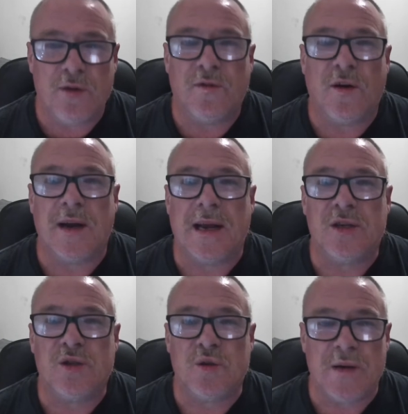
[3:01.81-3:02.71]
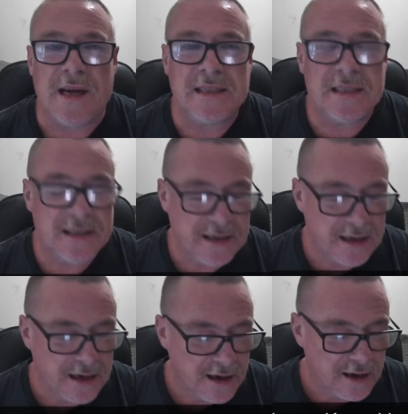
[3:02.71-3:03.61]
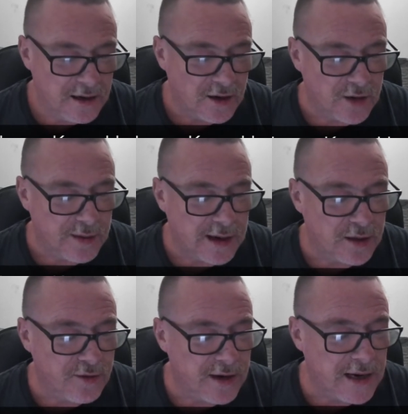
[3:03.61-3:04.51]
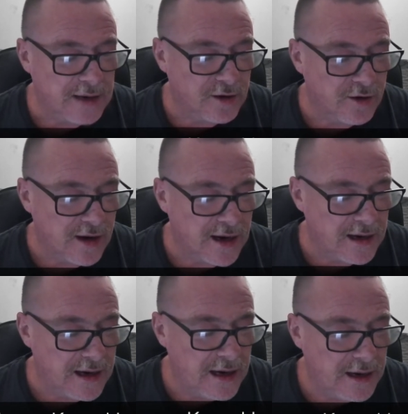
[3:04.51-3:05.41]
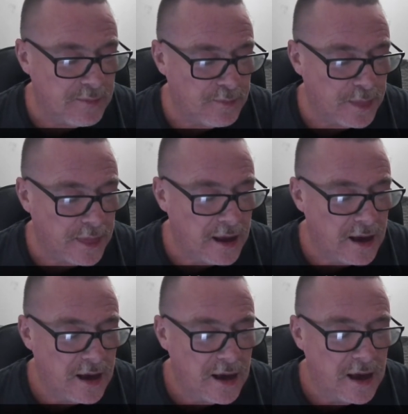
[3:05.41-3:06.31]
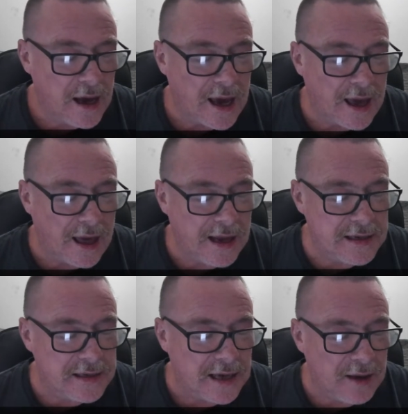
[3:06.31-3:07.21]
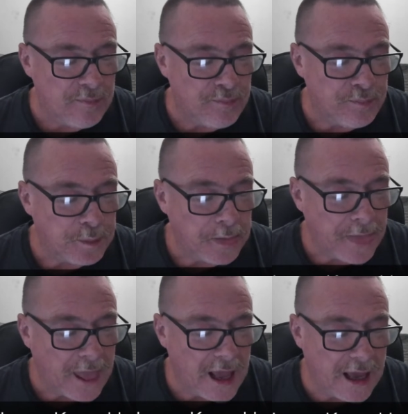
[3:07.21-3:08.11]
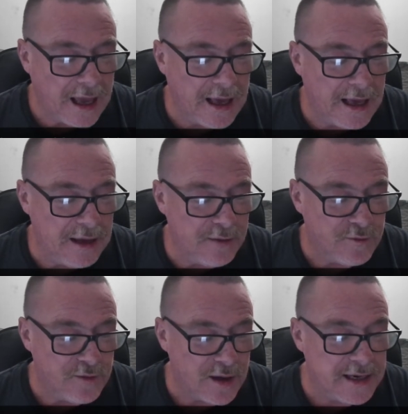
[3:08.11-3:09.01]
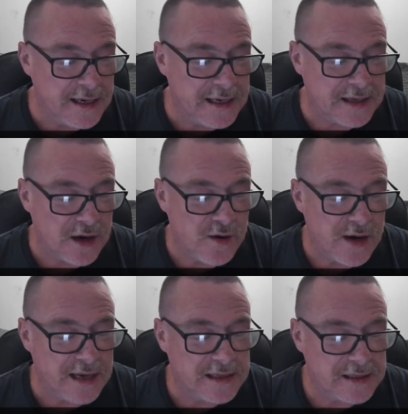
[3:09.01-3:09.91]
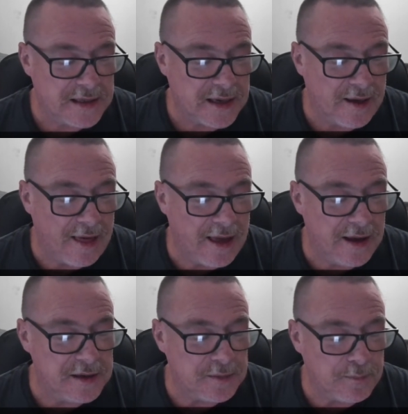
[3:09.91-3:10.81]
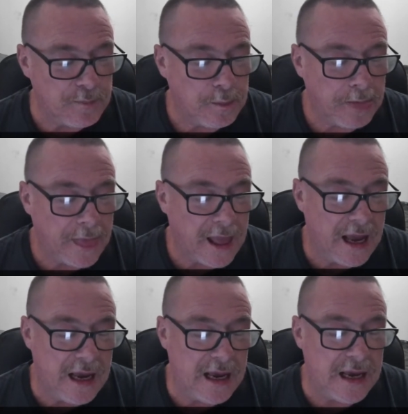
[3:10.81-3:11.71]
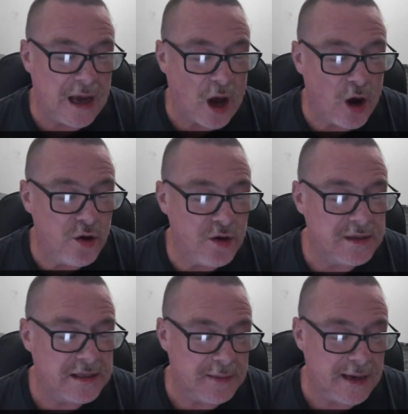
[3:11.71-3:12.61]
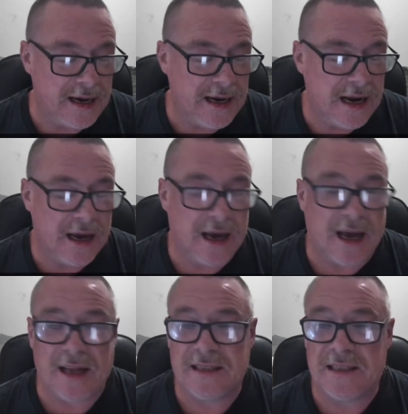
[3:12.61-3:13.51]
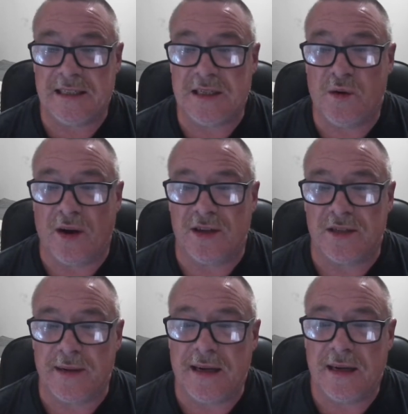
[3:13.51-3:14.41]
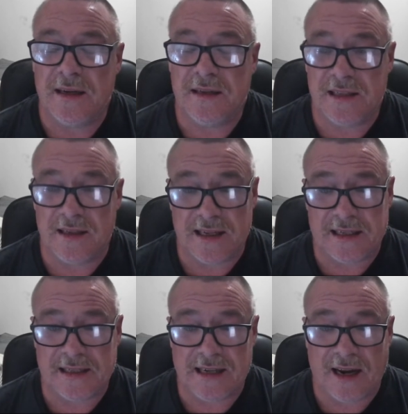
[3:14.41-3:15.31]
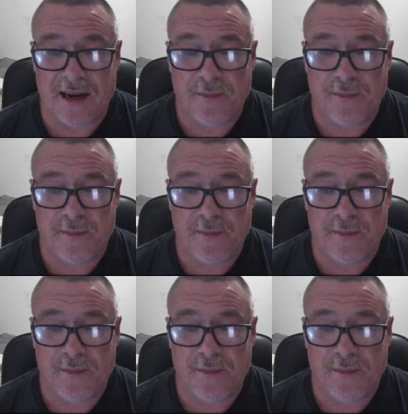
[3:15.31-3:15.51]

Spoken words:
financial nest on about 300 grand a year. And he feathered his own nest, and he owes me and still owes me to this day